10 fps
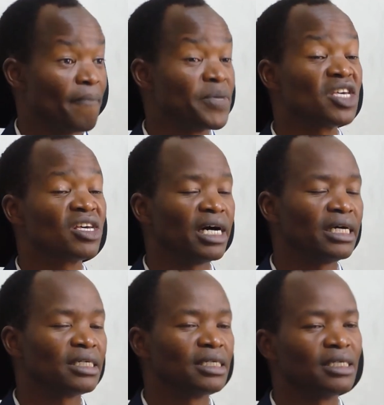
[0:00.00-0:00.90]
A big
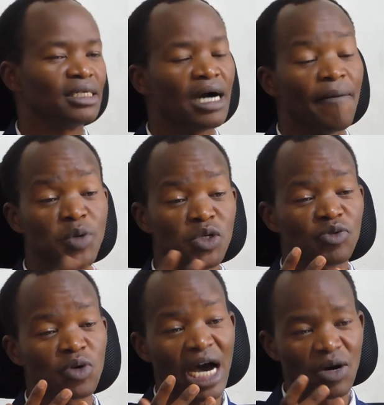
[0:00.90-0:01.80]
car, a
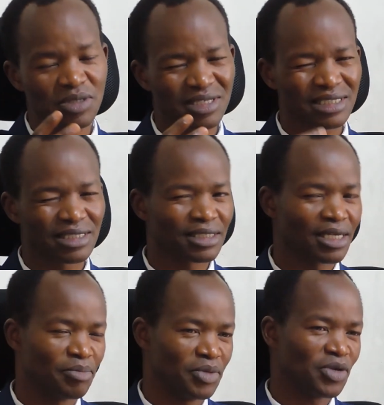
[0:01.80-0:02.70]
beautiful house,
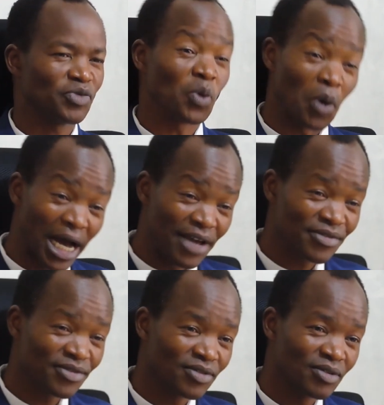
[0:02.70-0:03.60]
beautiful
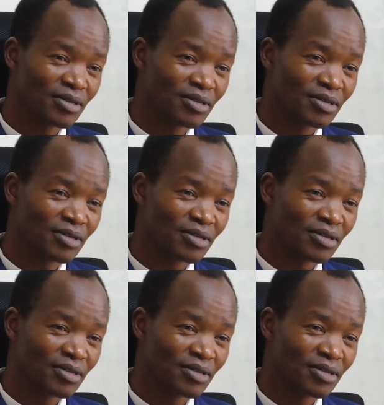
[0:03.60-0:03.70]
wife?